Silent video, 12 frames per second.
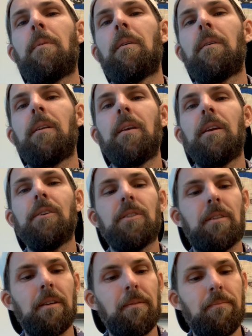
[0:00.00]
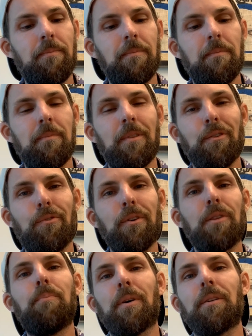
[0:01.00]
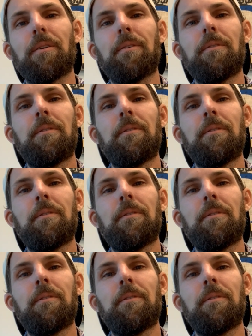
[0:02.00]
And then here's the fifth pillar.